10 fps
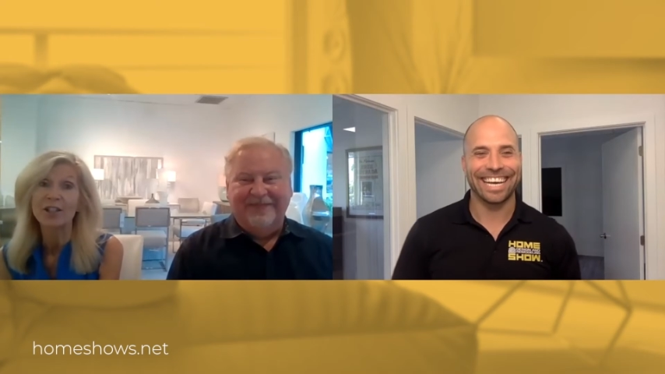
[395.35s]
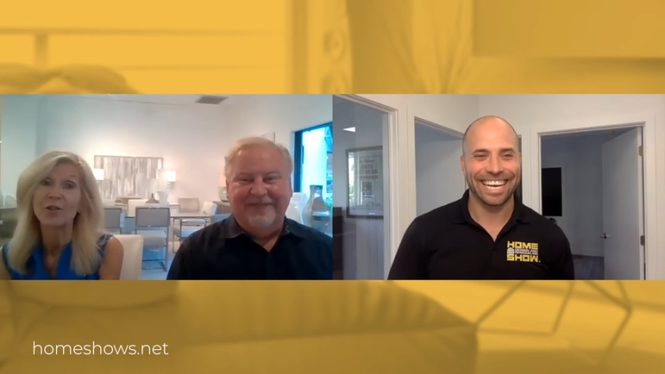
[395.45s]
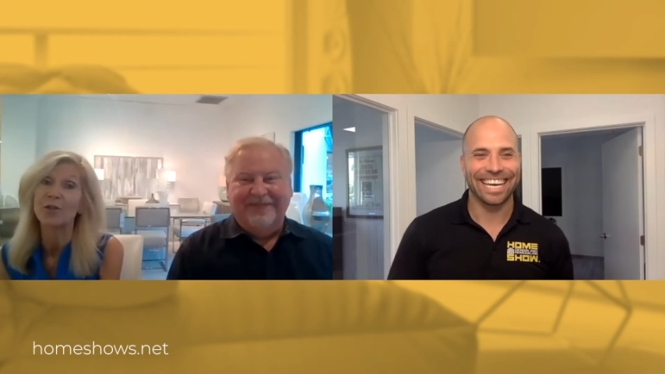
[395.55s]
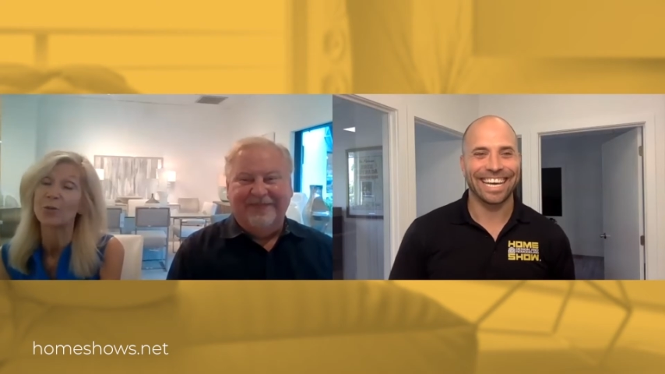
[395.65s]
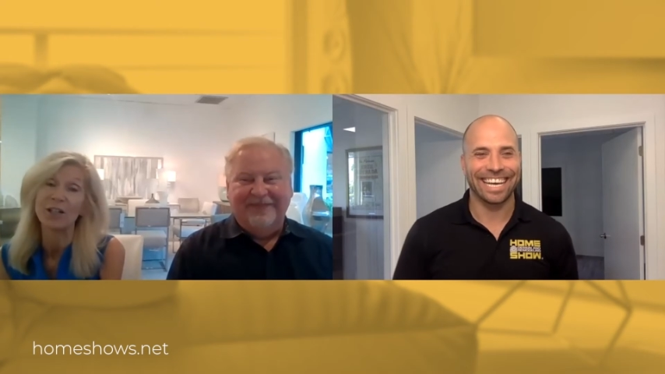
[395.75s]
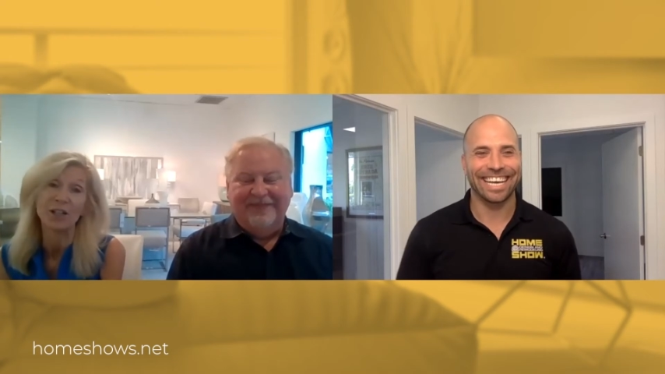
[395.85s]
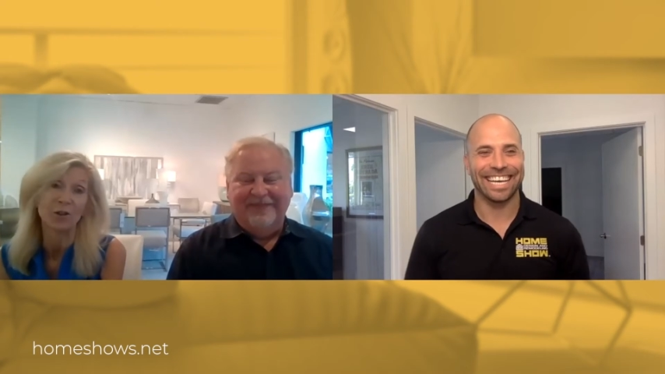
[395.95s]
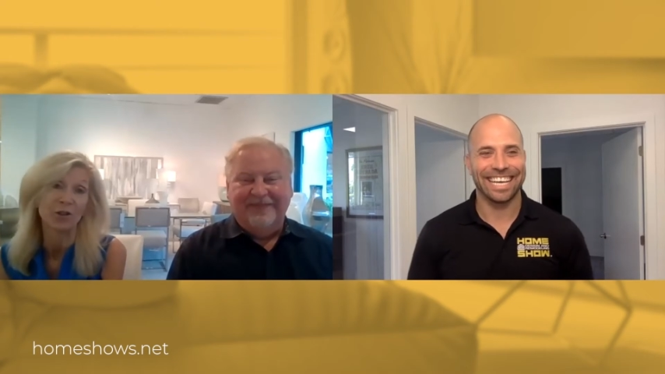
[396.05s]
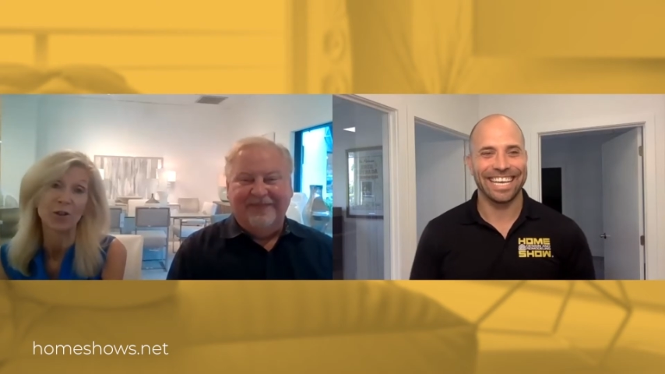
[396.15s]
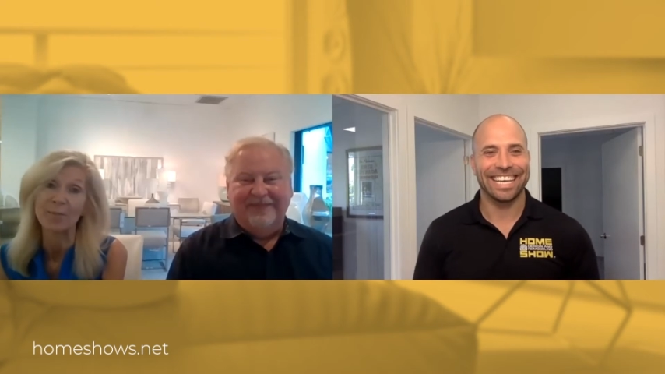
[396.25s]
Speaker 1: Their window
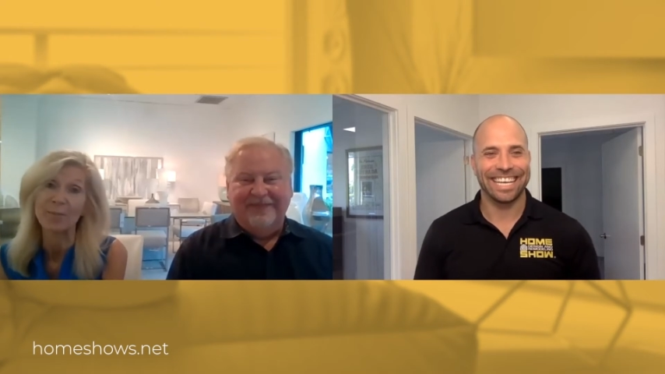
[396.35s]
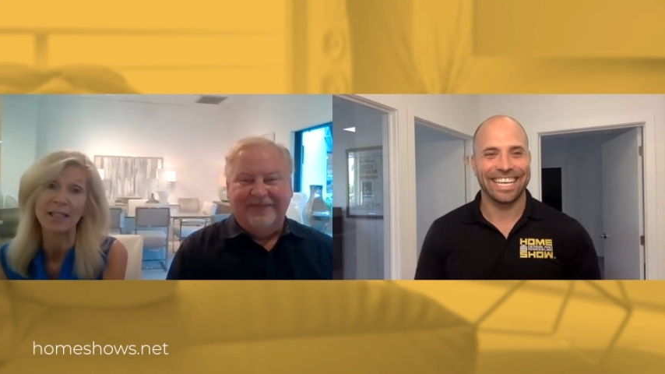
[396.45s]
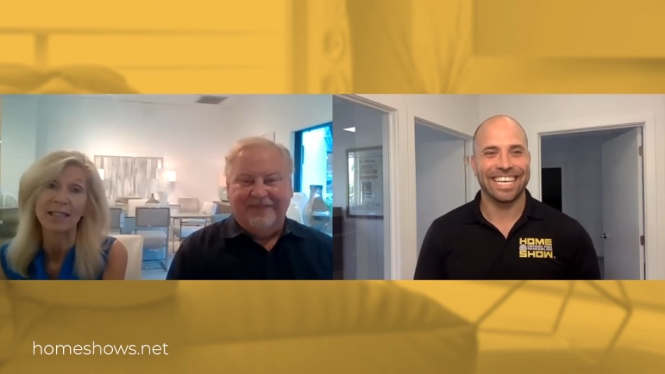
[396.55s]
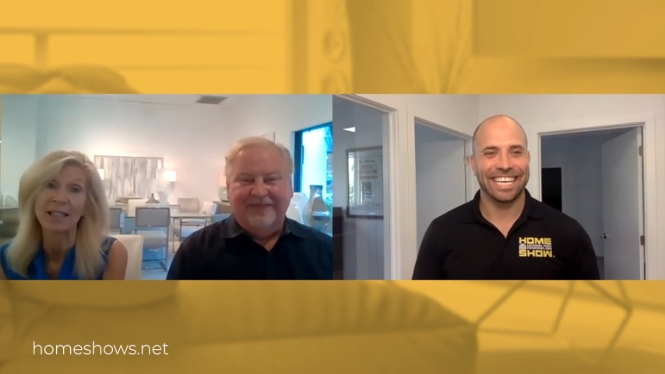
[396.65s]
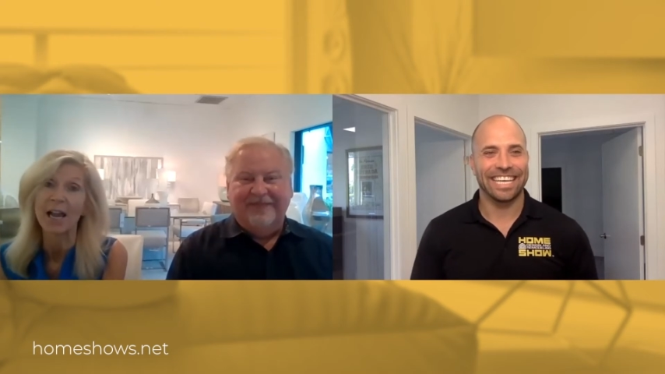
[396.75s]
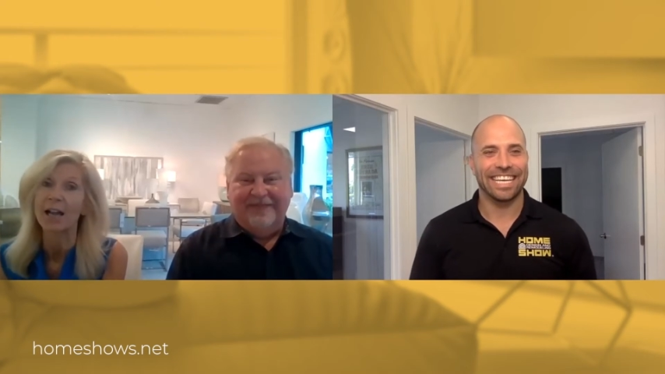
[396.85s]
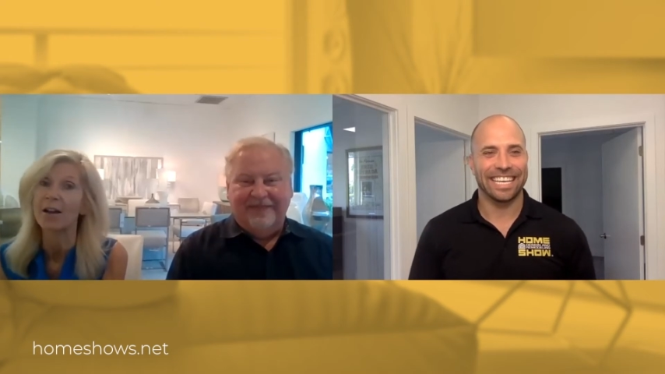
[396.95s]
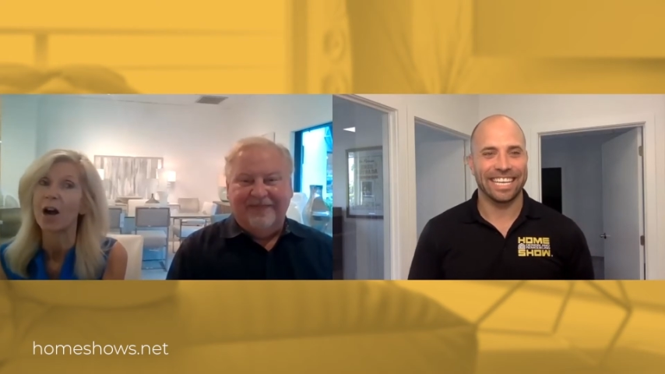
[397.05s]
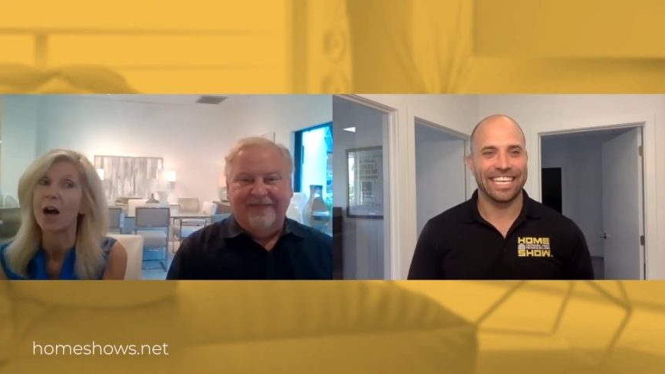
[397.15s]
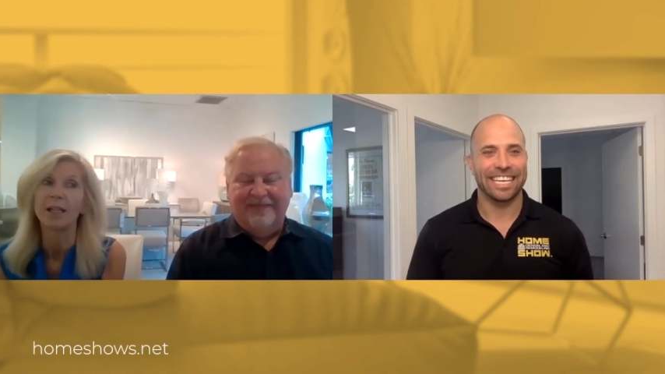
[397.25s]
treatments, and
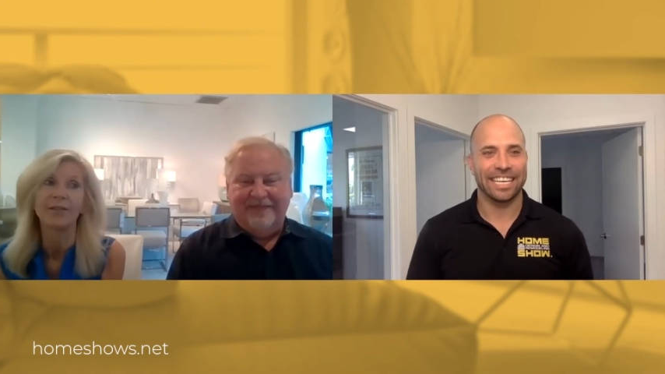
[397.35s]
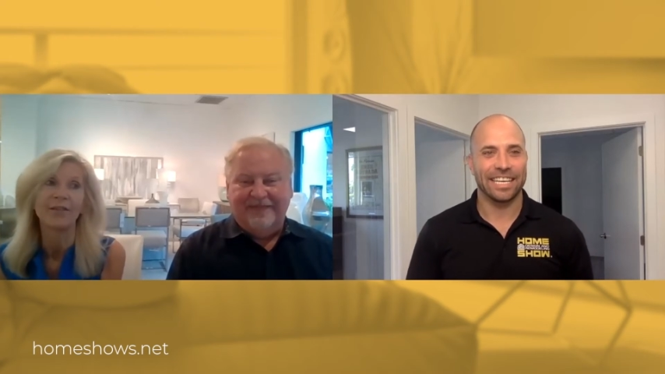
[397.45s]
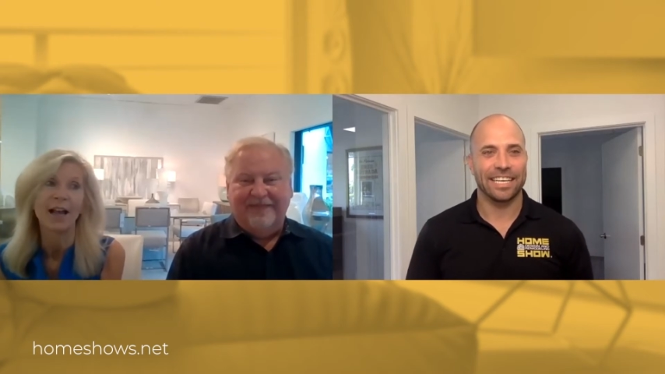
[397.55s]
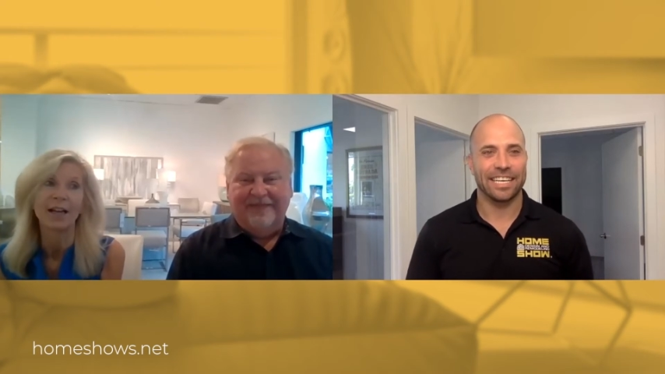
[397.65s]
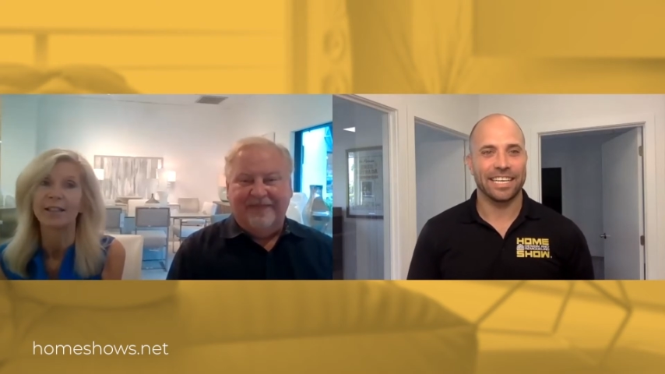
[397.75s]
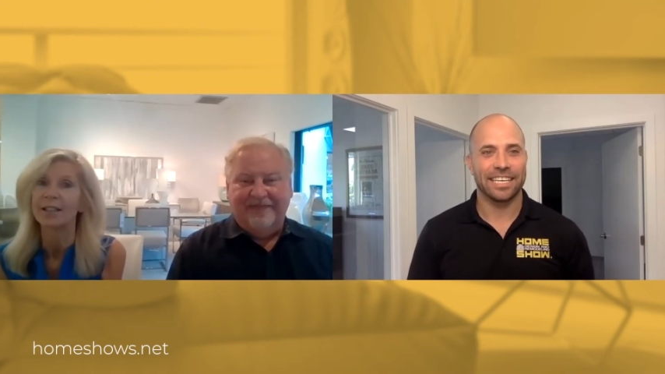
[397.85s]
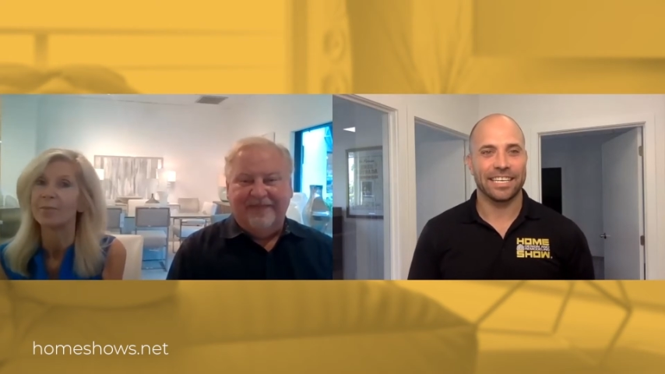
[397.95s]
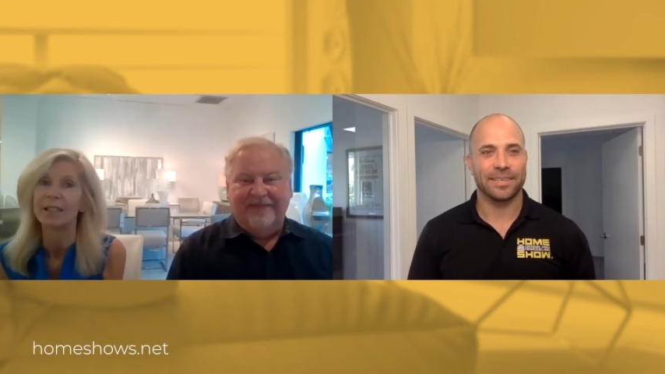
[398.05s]
all of that can be